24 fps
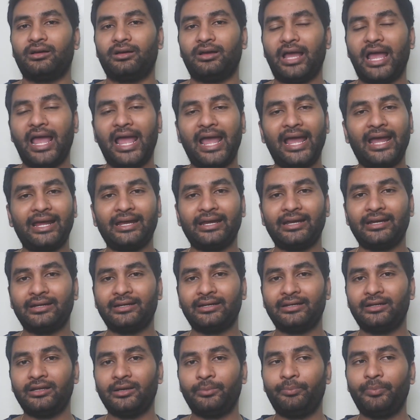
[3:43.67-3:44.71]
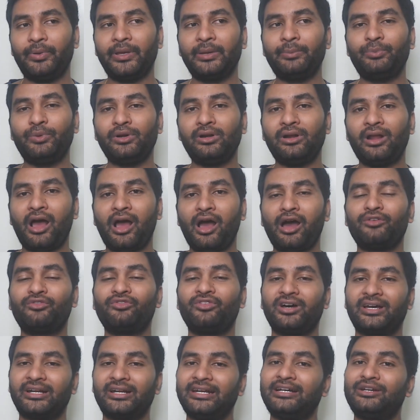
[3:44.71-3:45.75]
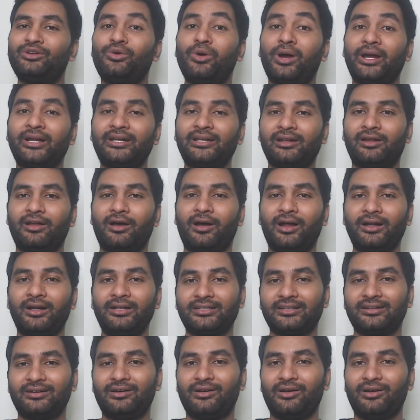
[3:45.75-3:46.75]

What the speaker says: And people are worried quite a lot.